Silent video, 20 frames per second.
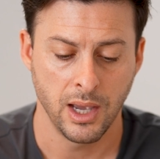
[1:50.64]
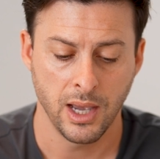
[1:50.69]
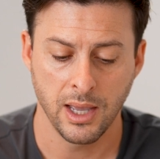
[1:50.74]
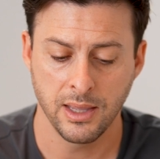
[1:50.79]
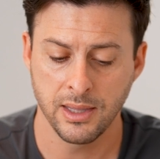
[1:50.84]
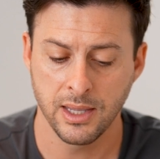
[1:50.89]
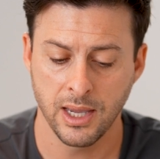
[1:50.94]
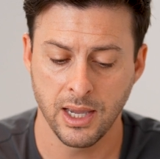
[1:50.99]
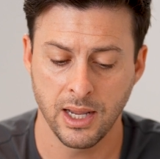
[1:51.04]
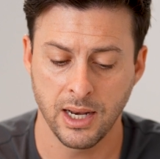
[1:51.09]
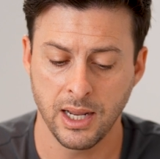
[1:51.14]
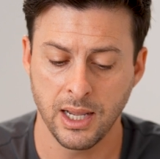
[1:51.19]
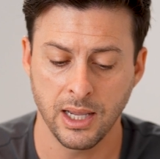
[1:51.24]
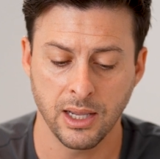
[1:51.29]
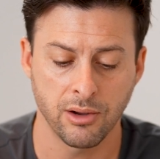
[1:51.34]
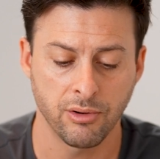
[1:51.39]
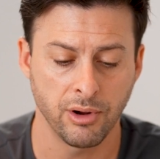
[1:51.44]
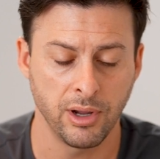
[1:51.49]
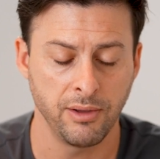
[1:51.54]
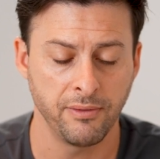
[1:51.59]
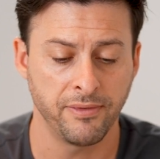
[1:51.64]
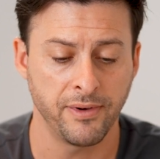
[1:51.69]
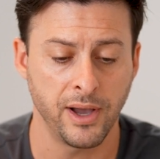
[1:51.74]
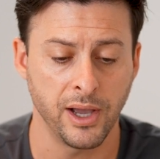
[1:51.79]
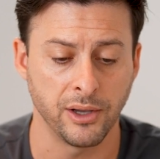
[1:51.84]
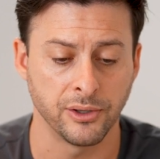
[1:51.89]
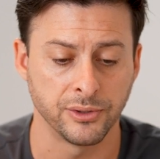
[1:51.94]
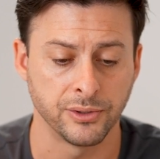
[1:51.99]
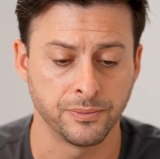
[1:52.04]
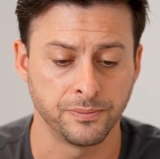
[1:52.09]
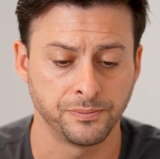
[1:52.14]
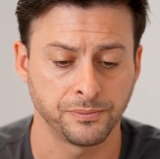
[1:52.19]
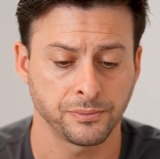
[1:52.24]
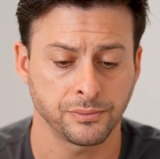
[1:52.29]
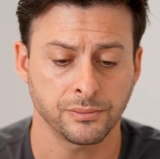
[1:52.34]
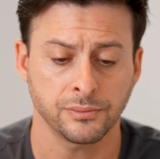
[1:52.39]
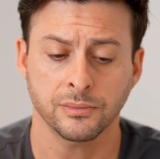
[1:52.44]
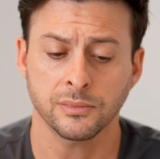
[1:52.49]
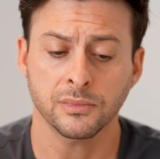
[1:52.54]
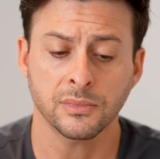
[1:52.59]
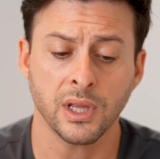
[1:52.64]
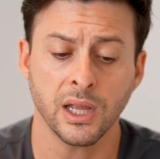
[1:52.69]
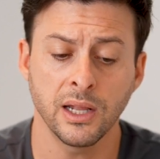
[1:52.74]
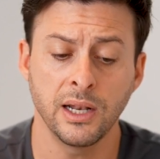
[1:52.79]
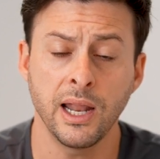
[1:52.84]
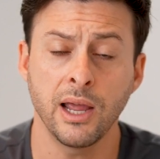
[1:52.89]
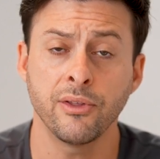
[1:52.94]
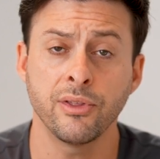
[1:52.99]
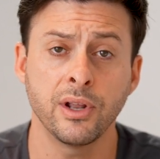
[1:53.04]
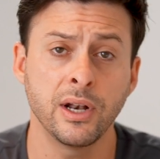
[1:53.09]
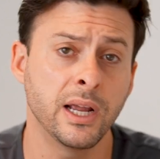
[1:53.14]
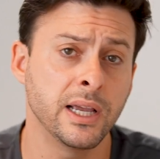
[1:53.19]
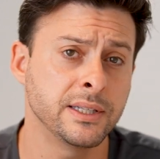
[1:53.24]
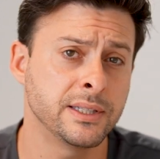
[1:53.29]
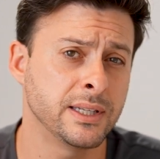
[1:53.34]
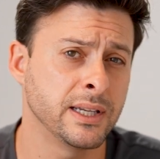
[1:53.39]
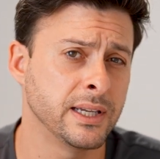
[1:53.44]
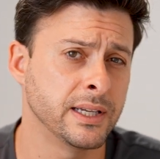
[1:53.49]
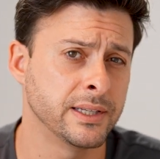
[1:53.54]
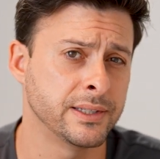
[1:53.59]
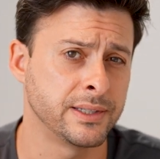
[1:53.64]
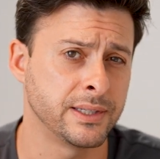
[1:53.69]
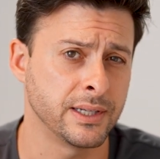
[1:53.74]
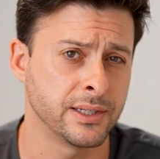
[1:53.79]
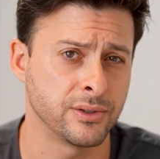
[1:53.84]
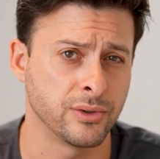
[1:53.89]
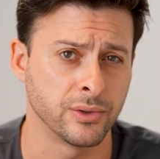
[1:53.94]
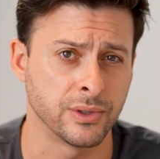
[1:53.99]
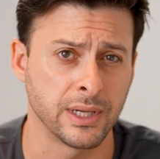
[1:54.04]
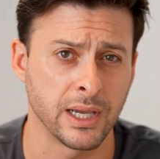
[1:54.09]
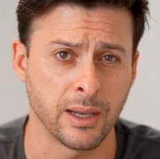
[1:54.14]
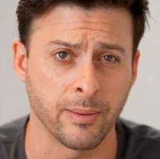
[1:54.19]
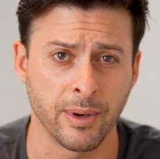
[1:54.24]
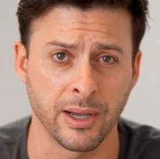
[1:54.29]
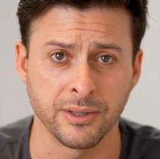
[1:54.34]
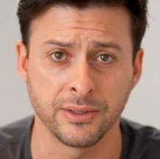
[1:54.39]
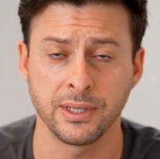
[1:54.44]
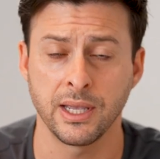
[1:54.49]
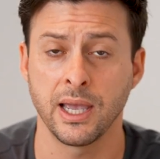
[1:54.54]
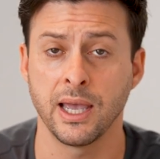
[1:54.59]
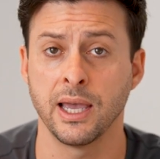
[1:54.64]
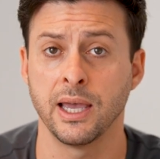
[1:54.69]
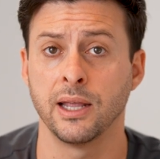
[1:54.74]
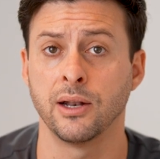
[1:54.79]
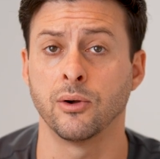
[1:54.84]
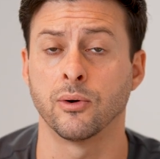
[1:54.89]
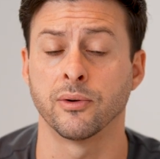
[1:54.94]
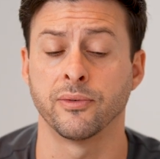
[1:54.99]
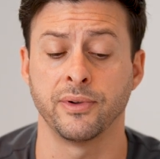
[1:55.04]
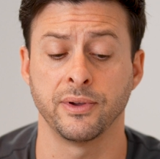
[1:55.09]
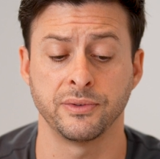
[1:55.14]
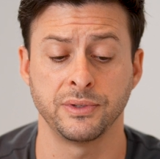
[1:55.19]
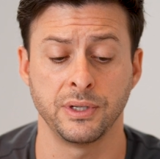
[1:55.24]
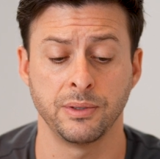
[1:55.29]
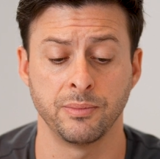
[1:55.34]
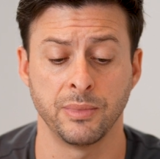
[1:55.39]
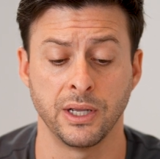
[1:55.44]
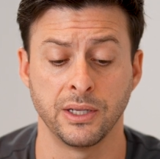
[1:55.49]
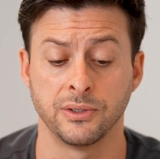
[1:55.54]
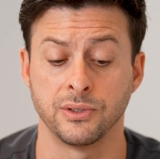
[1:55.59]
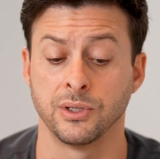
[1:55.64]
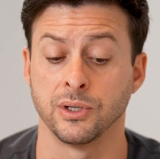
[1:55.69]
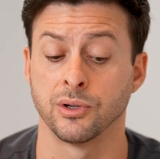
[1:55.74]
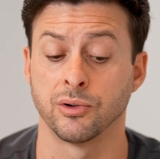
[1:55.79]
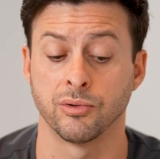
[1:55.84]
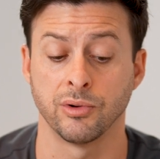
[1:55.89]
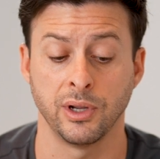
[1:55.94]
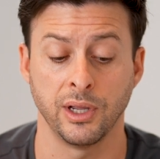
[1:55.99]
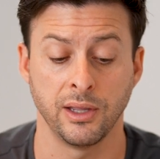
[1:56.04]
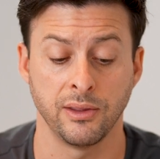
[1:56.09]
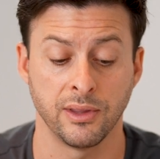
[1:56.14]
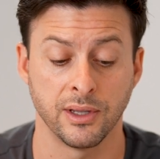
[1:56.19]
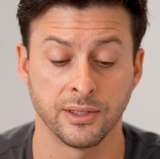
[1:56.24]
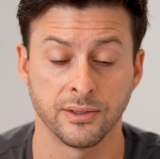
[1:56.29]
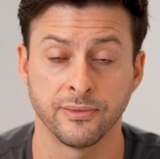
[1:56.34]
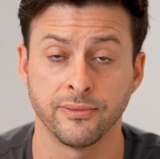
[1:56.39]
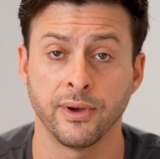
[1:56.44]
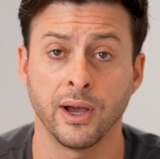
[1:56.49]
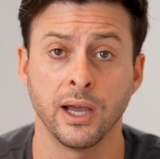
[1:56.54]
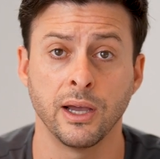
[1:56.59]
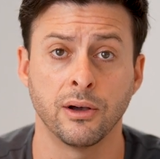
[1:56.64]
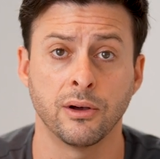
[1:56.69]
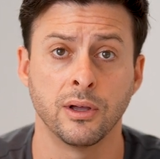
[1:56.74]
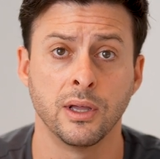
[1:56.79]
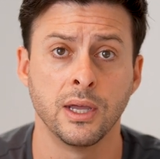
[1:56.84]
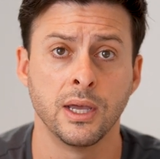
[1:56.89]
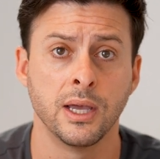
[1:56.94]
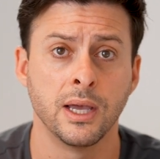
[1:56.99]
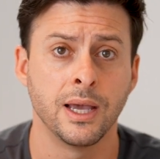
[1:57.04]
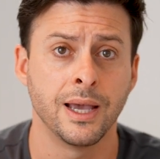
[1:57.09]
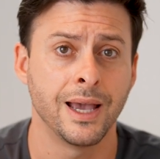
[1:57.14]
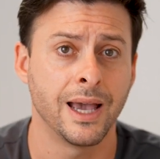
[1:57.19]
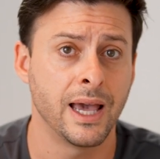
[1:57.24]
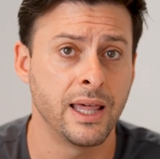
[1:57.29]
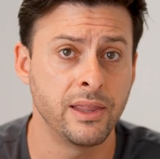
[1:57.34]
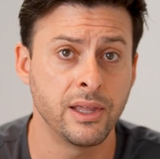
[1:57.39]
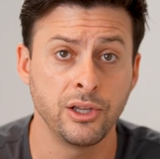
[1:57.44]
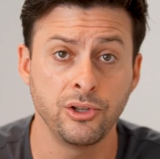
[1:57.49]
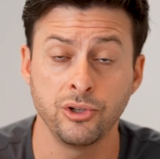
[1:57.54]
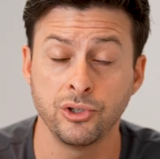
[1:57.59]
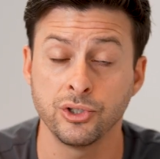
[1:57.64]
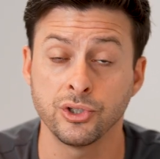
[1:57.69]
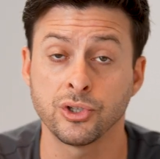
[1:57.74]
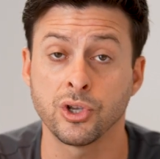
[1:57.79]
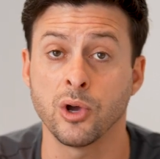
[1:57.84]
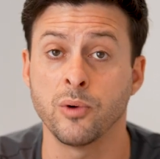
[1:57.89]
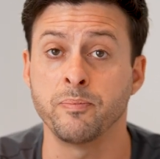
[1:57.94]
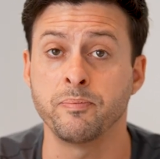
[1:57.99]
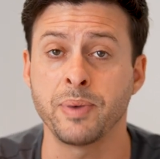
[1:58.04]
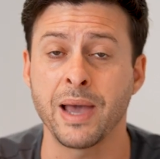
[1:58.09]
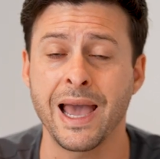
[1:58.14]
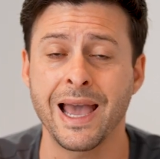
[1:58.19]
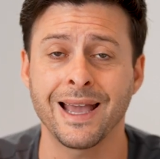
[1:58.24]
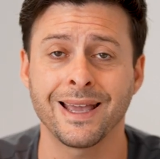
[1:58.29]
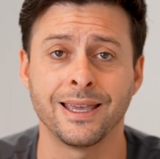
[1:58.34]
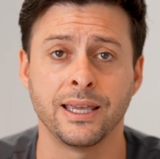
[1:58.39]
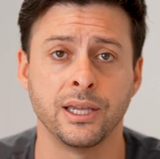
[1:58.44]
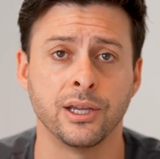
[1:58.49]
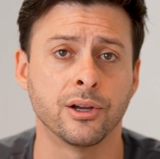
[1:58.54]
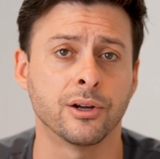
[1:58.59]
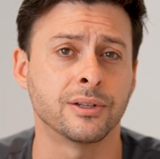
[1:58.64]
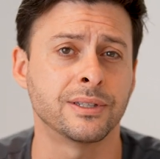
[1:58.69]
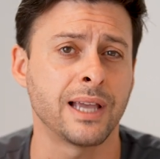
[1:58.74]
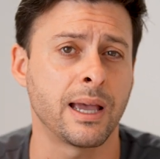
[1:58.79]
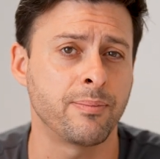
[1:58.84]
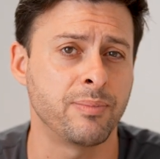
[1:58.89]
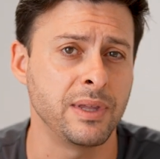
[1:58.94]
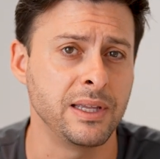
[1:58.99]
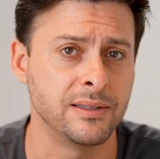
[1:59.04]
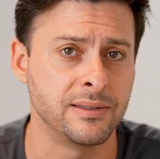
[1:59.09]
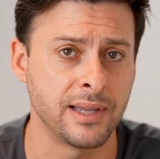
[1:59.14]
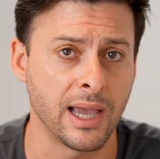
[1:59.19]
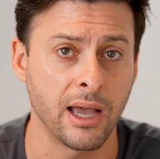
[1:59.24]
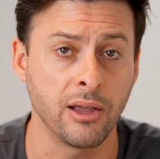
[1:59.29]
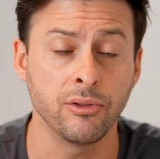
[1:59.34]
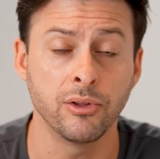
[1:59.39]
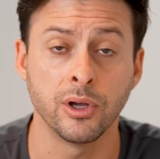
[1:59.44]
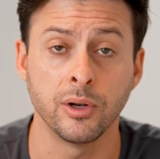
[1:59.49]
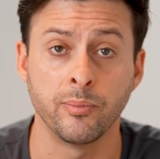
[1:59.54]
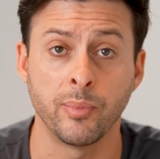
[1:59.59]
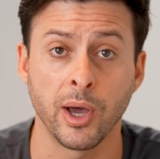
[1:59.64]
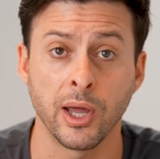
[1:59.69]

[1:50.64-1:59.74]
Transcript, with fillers: And then hit create files. Now, the nice thing is this will take about 10 or 15 minutes to create this file. And then you just go back here, tap the download